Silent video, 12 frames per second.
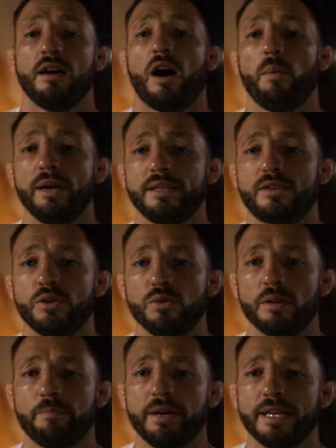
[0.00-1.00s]
I went to
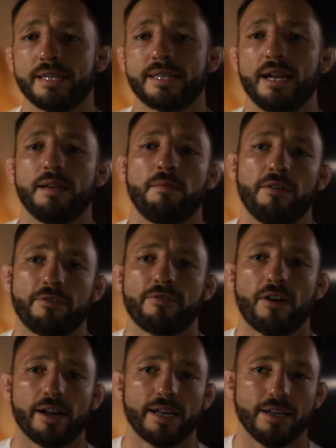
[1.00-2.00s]
Lumpini Stadium on
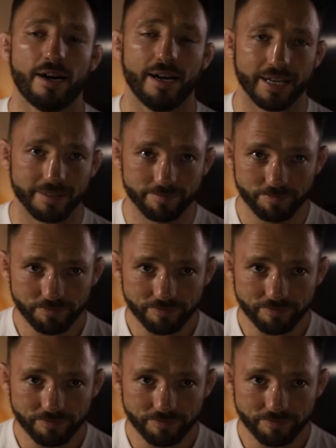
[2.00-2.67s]
Friday night.